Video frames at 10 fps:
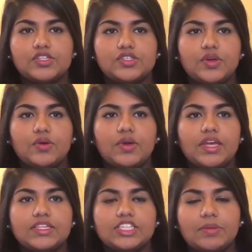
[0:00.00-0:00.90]
So
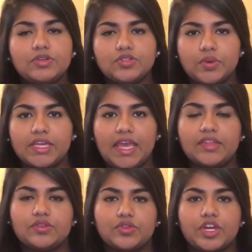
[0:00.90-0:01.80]
chapters
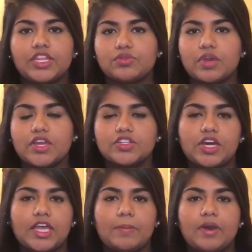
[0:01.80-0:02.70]
28 through 33 are
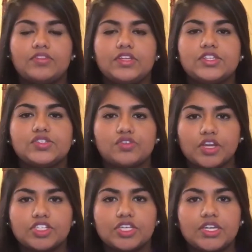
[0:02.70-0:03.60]
talking about the
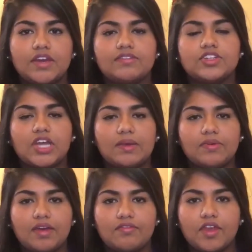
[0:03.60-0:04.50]
destruction of the tribe
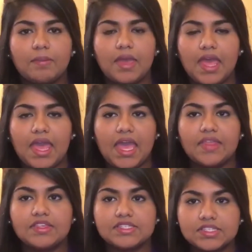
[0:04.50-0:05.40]
of Ephraim
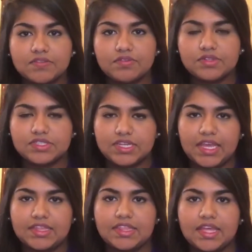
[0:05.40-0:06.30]
and the sinful
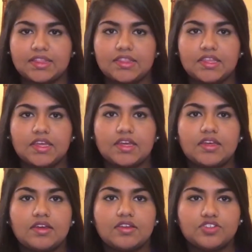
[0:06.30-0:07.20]
state that
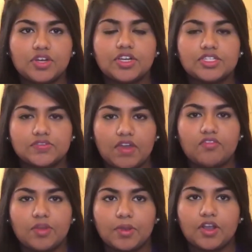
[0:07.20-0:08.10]
the drunkards of
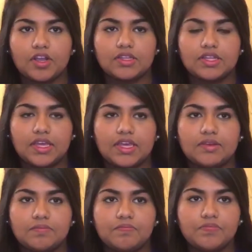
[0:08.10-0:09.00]
Ephraim are currently
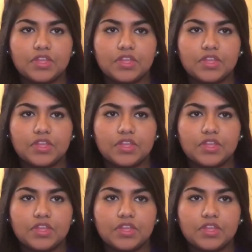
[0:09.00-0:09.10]
in.